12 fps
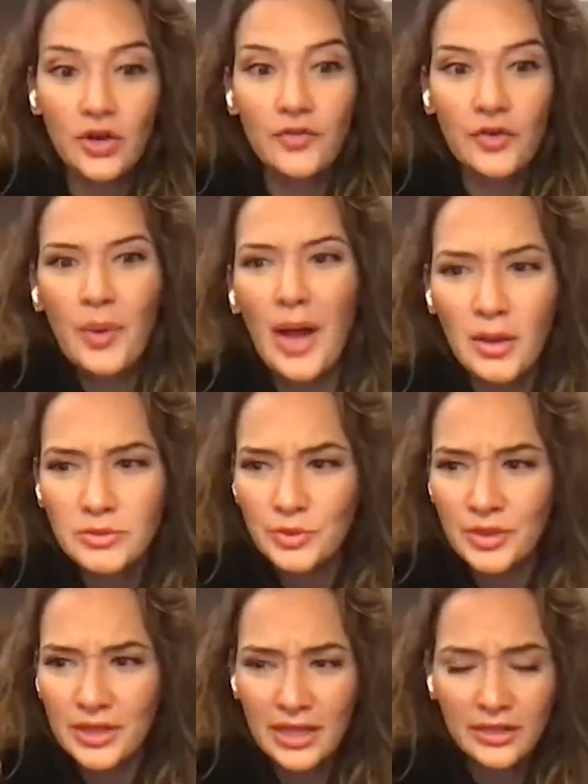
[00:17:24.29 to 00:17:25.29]
overwhelmed
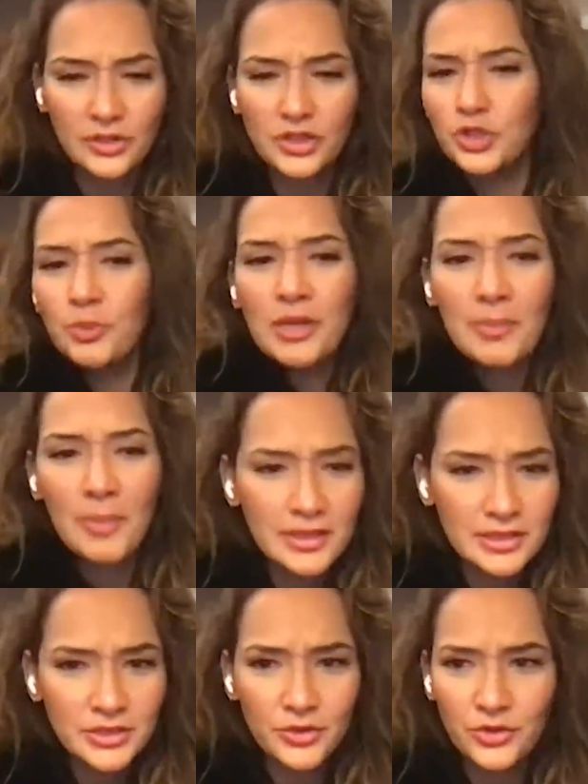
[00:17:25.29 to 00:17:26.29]
when like there's too many
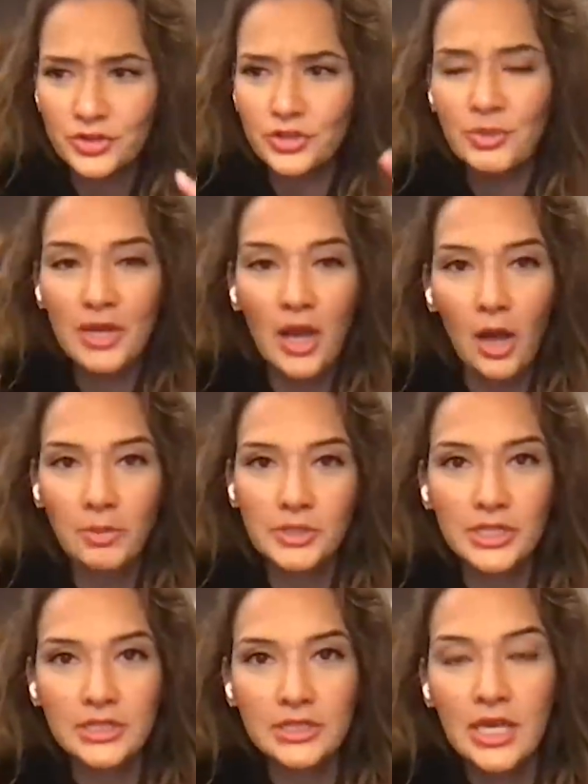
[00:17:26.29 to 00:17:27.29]
buttons and there's too many
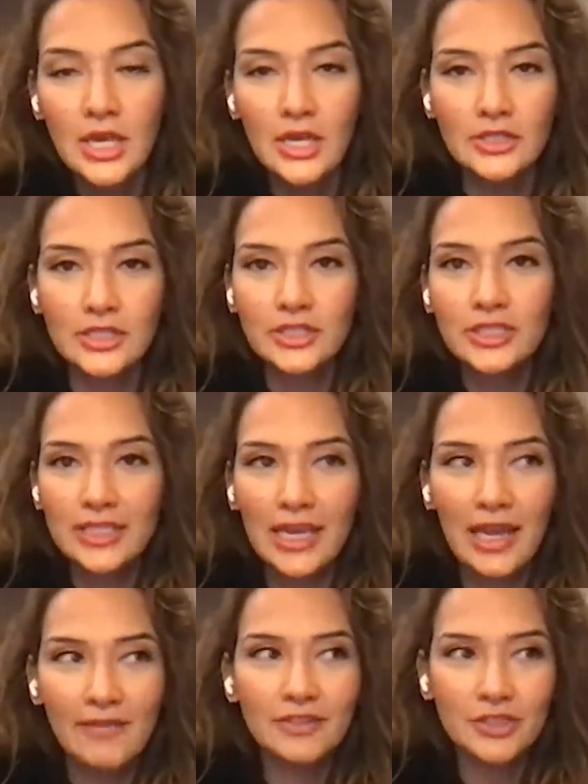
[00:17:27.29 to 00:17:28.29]
options. So as soon as I
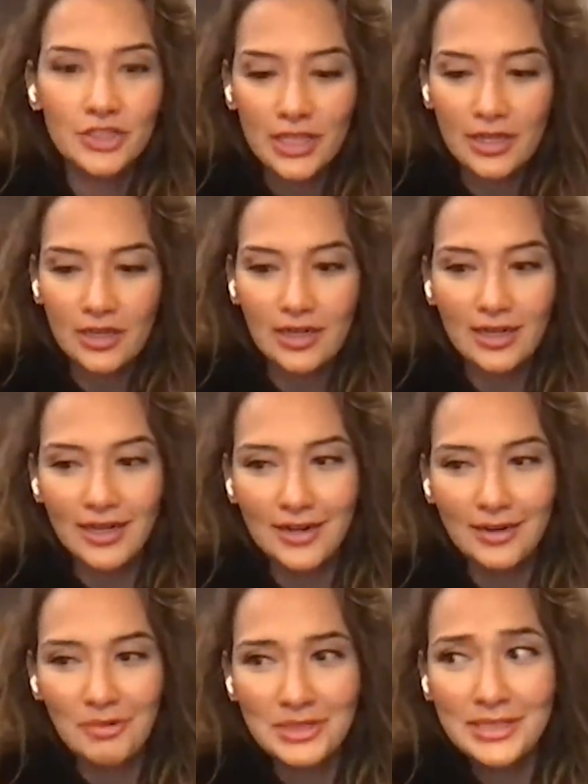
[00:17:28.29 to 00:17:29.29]
gave it to her, she's like,
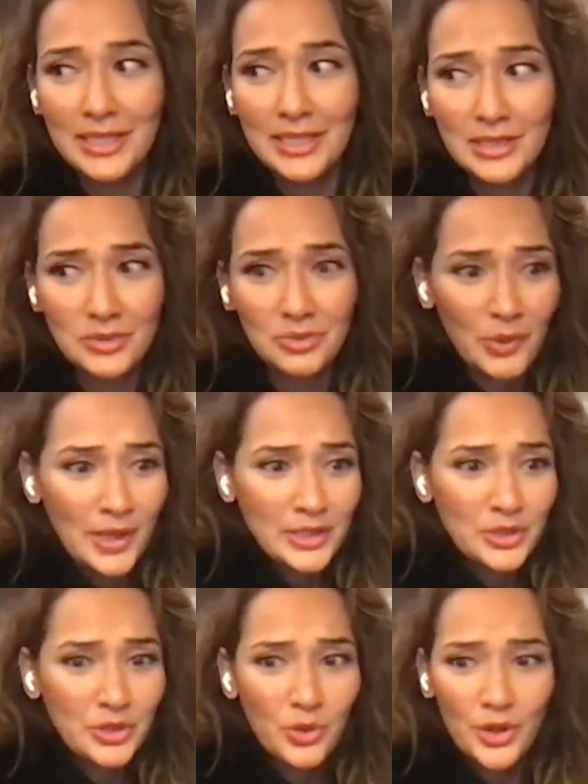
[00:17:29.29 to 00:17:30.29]
"Uh, what's this? What do I
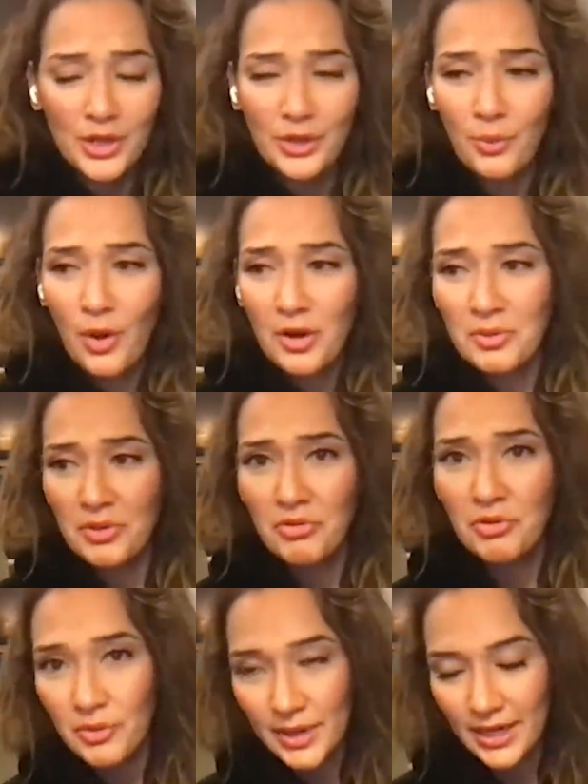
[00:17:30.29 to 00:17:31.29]
do? Are you gonna walk me
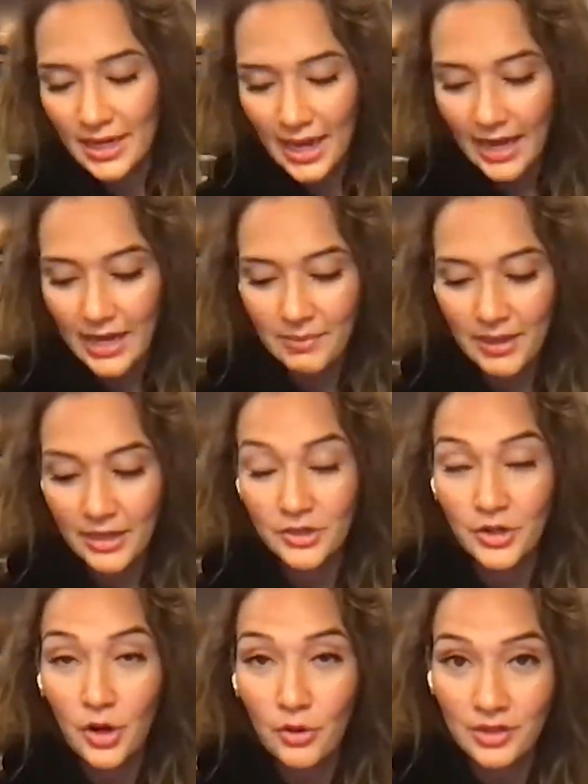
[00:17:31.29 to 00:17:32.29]
through it?" And I'm like,
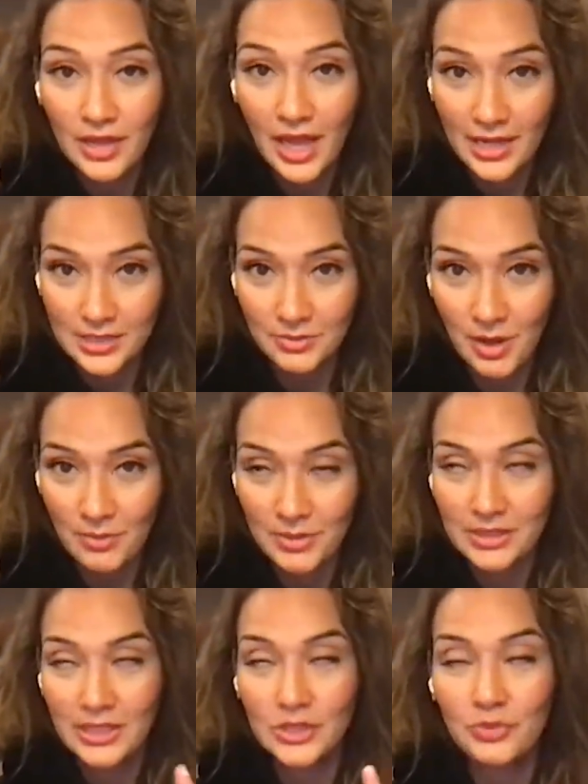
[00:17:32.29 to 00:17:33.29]
"No, relax, mom.
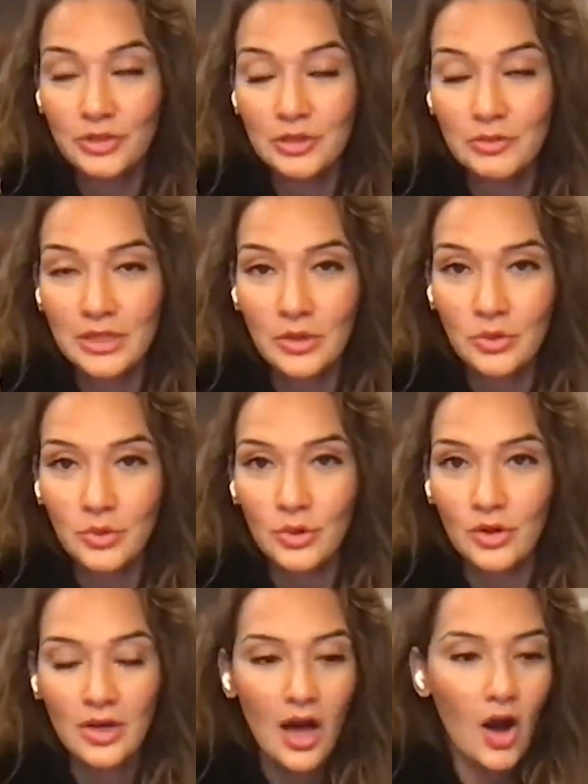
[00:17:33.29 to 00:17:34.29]
This thing's really really
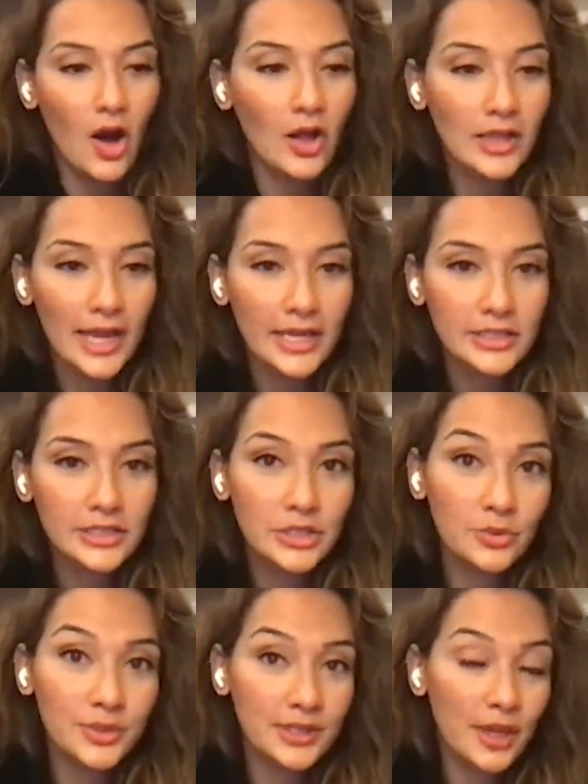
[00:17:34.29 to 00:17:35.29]
cool." All I had to
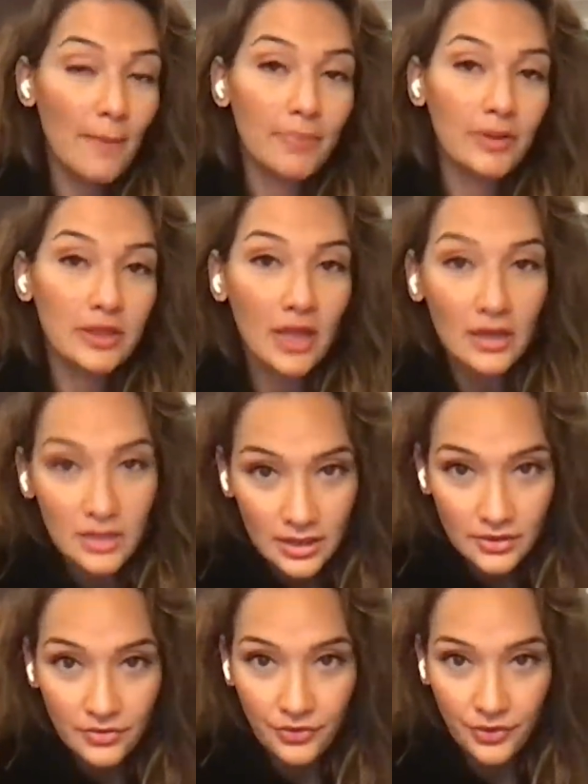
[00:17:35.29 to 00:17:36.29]
do was plug
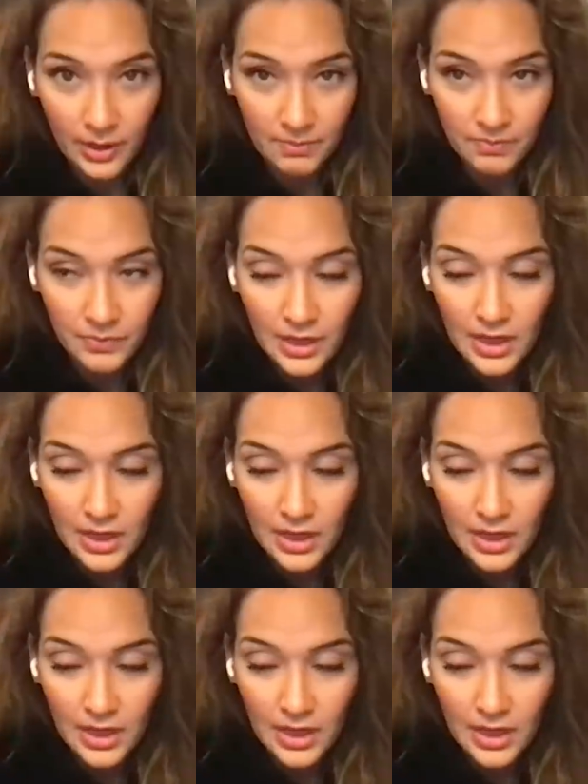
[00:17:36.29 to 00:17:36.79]
in the frame